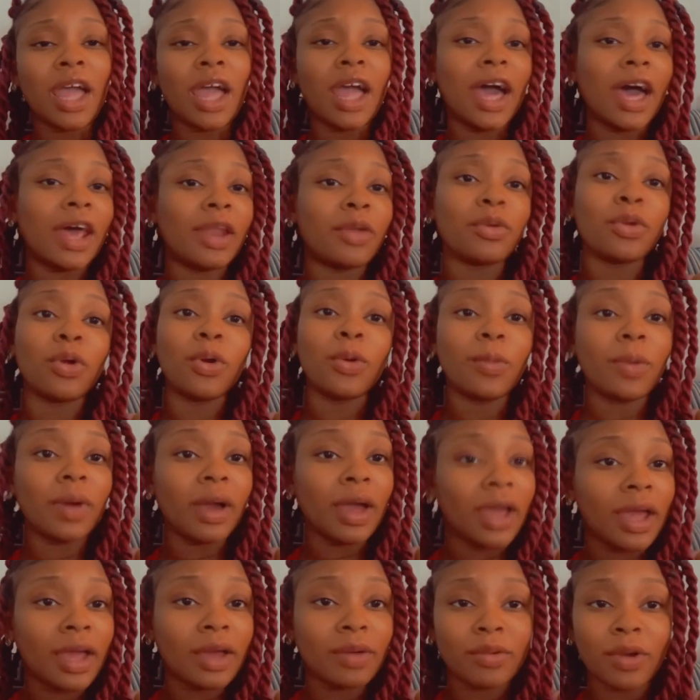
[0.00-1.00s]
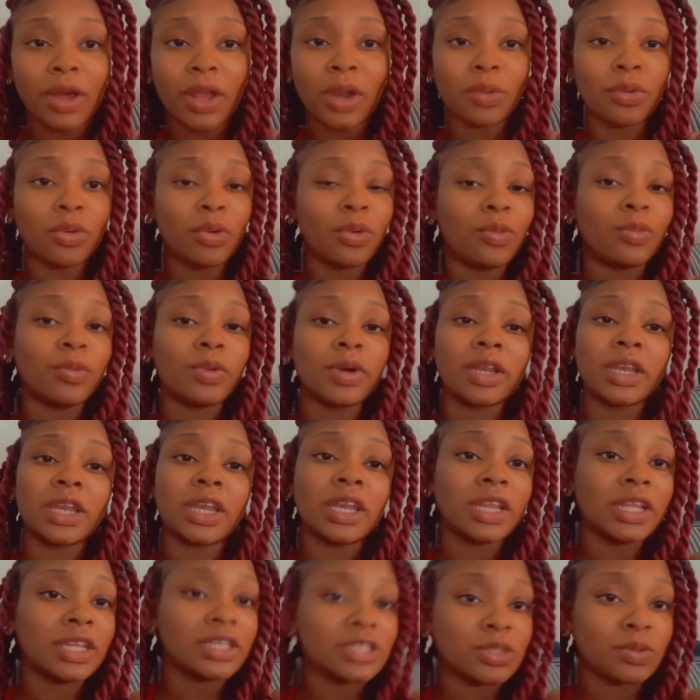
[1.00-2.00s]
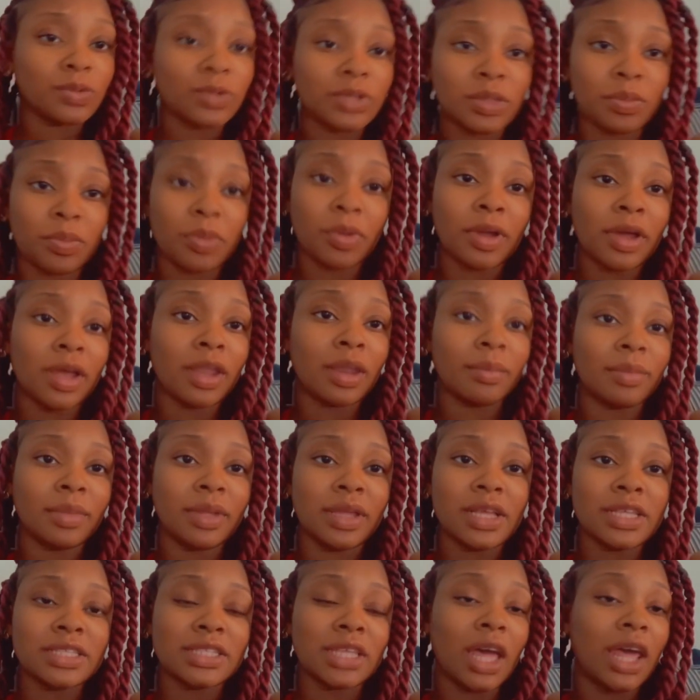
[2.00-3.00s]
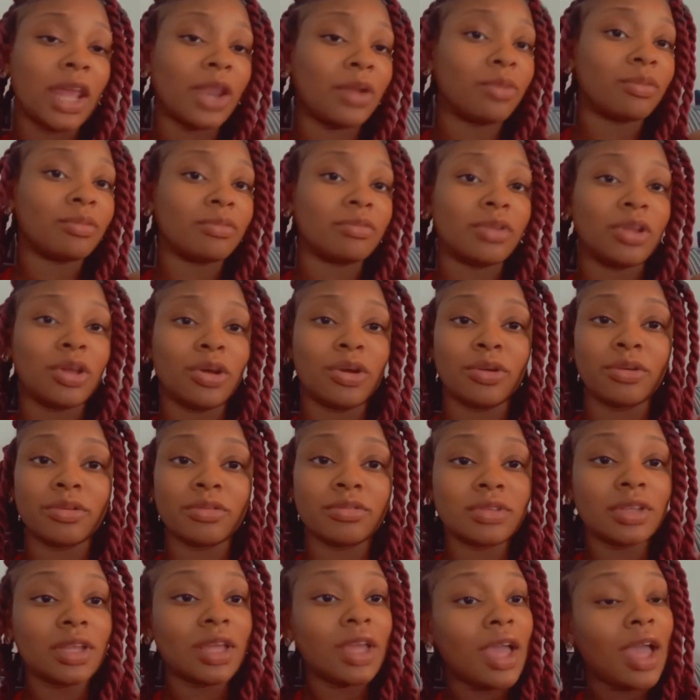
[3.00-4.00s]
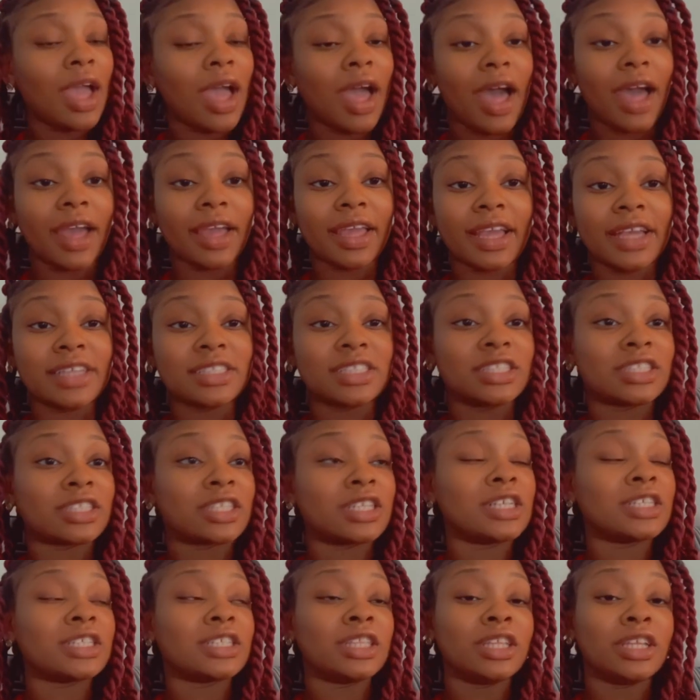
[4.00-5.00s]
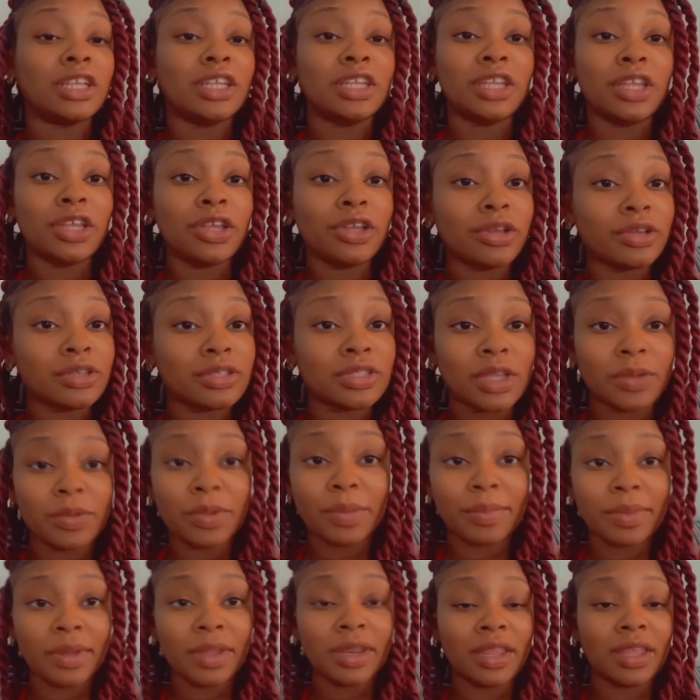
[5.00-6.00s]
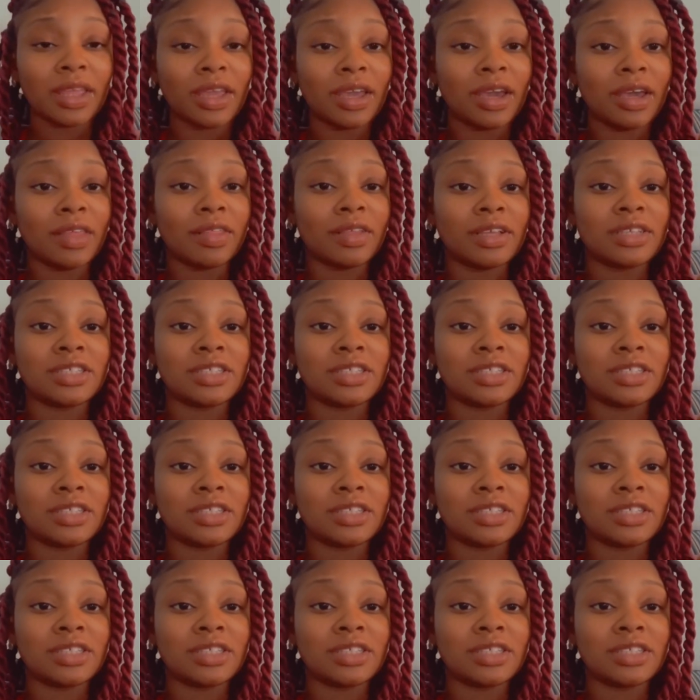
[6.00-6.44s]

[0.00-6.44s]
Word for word: I don't know why. I don't know what it is or what the problem is. I don't know. I guess it's because of the years that we've been together.